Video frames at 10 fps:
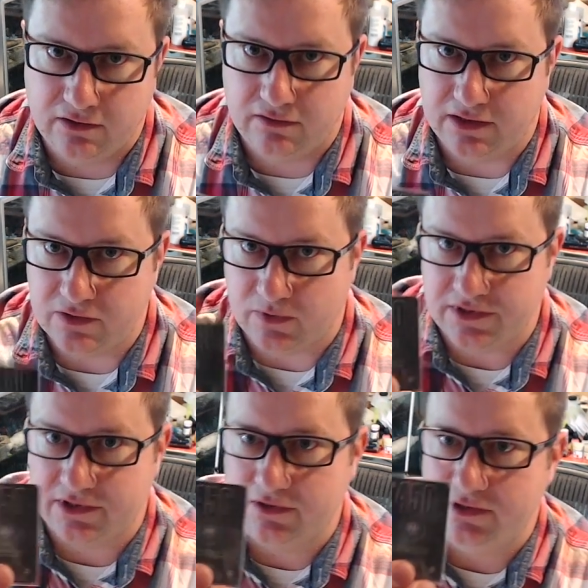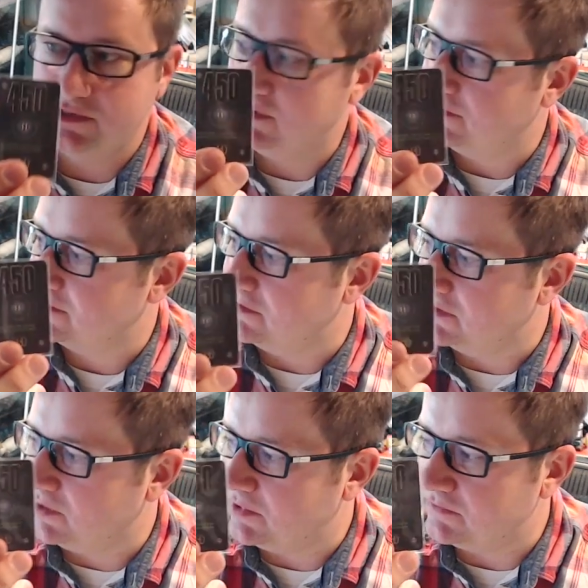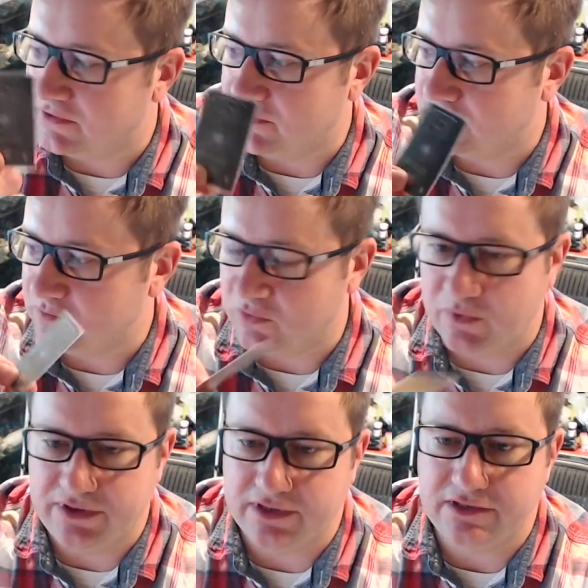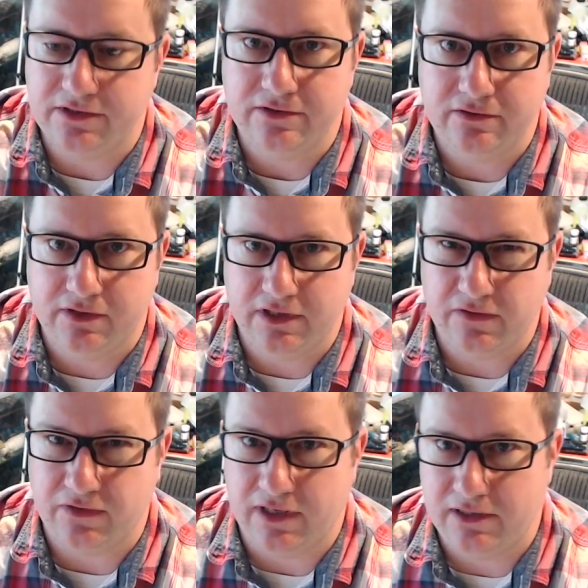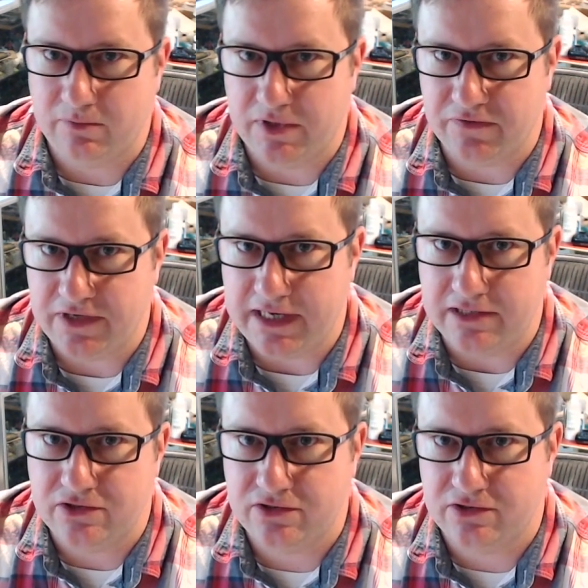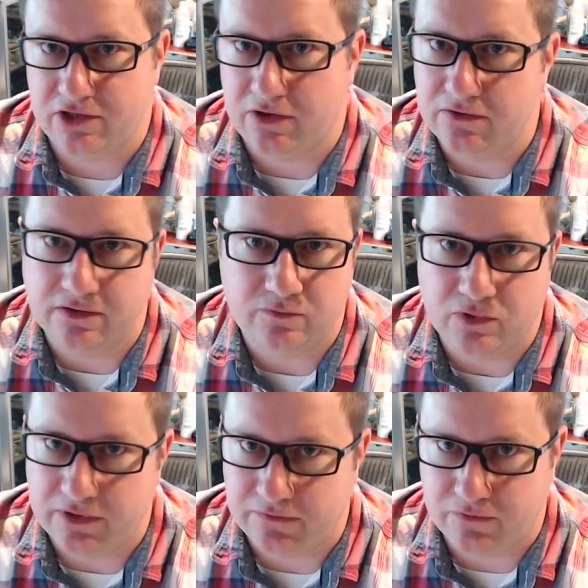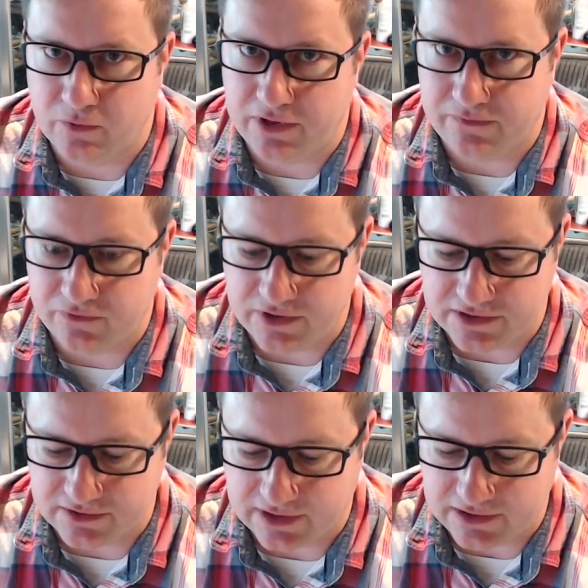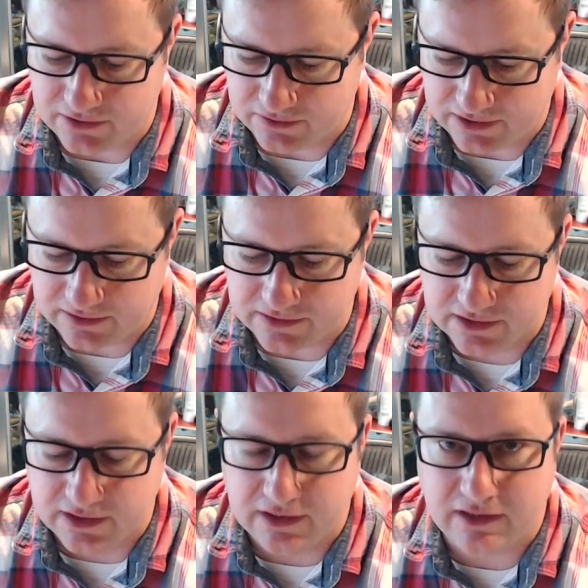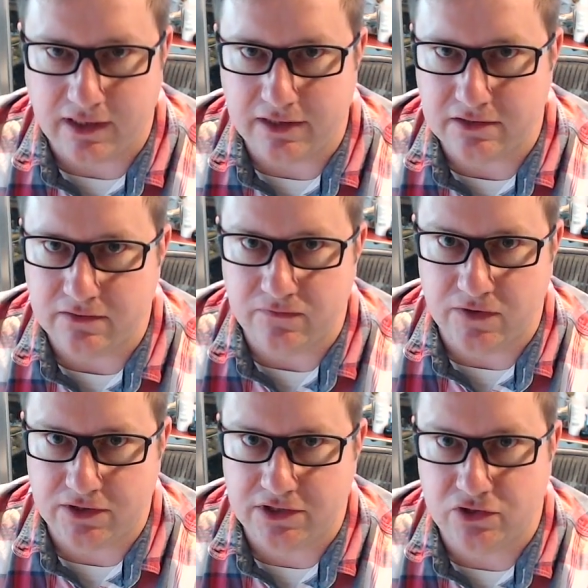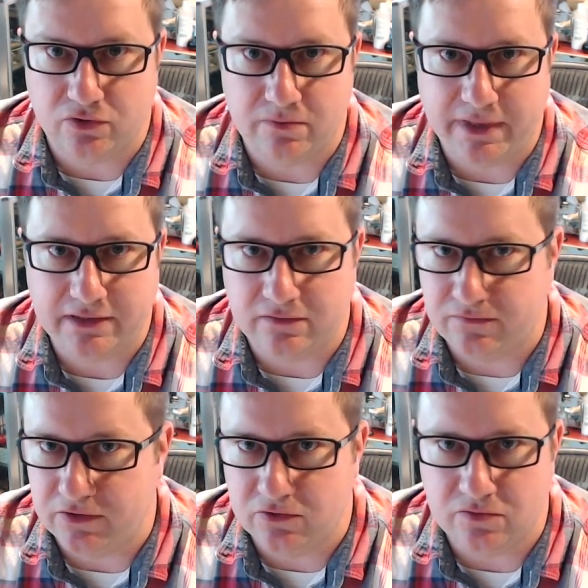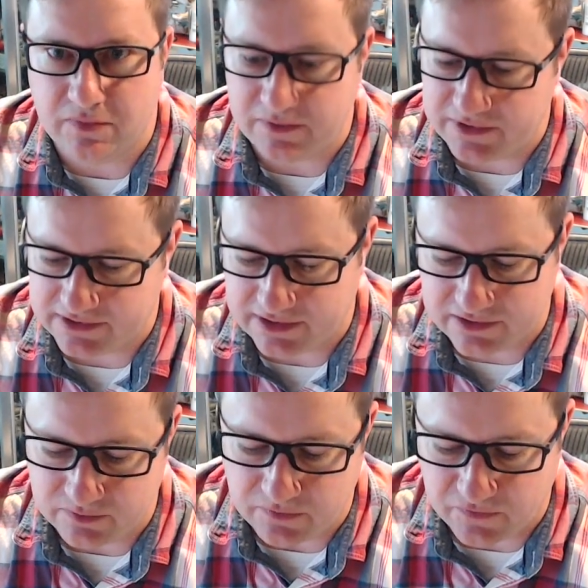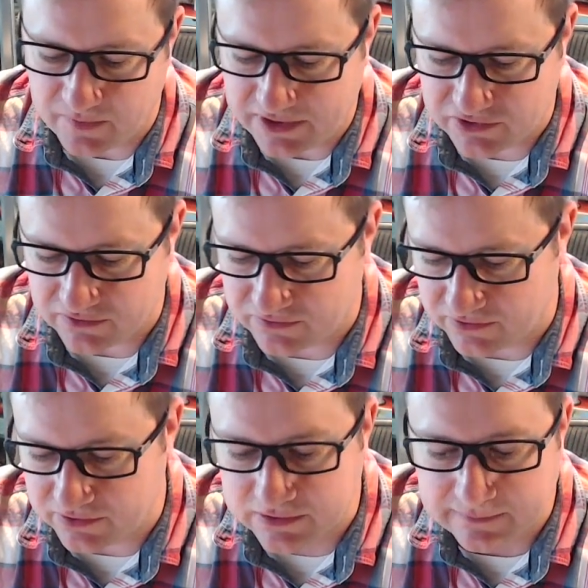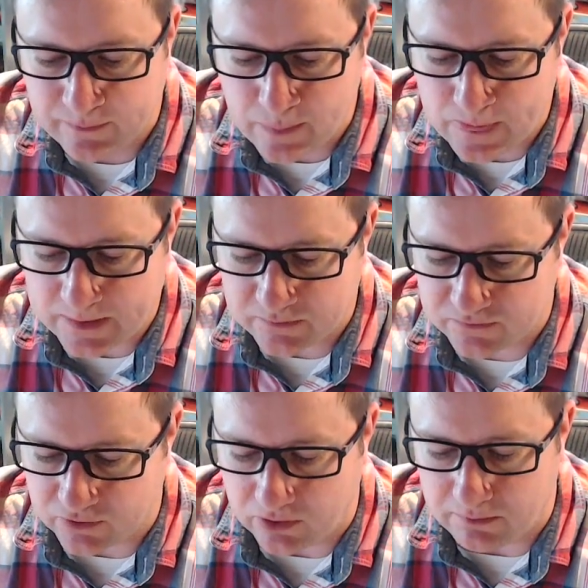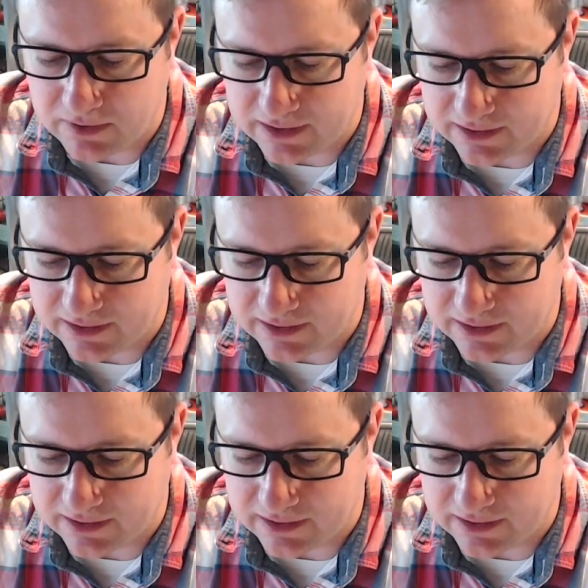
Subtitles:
these cards don't come up very often, but when they do, they give that little bit of an edge to show that for whatever reason that unit has gained an advantage on the battlefield. Maybe it's had some information through from